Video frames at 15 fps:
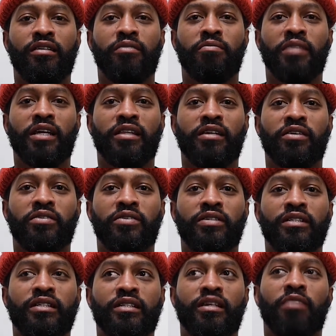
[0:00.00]
that there
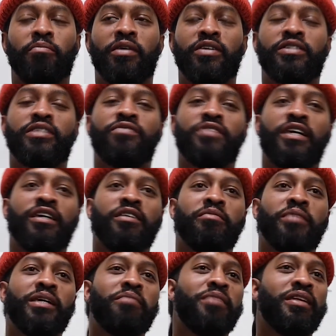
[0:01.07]
was a person of color
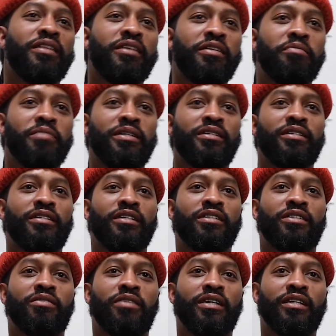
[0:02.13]
being my therapist, just
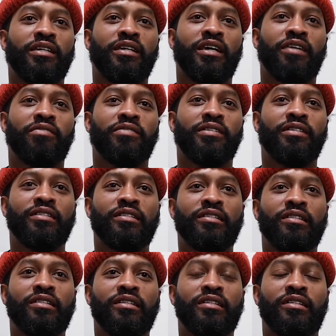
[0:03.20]
so I didn't have to
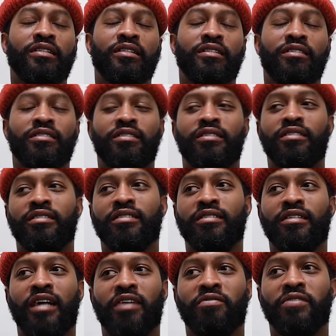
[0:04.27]

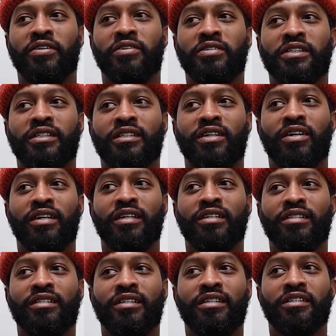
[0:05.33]
divulge into all
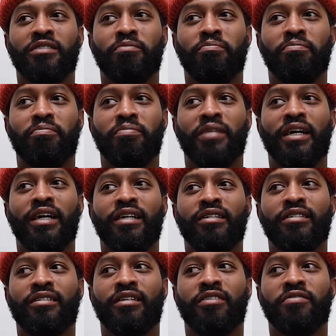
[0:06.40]
this explained
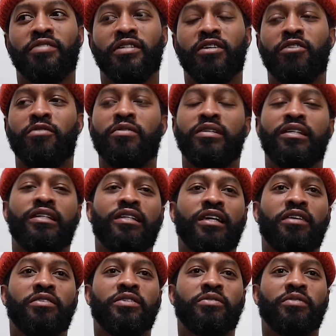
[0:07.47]
stuff. So
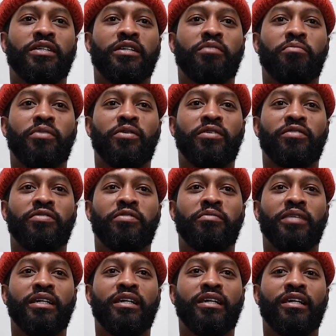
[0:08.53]
that was really important for
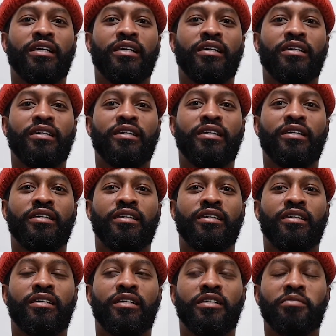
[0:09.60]
me, and
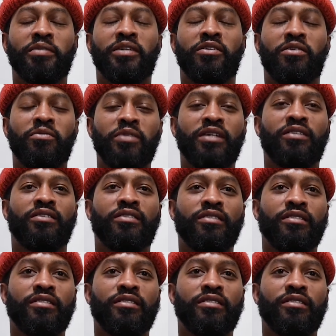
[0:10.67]
it's been going well.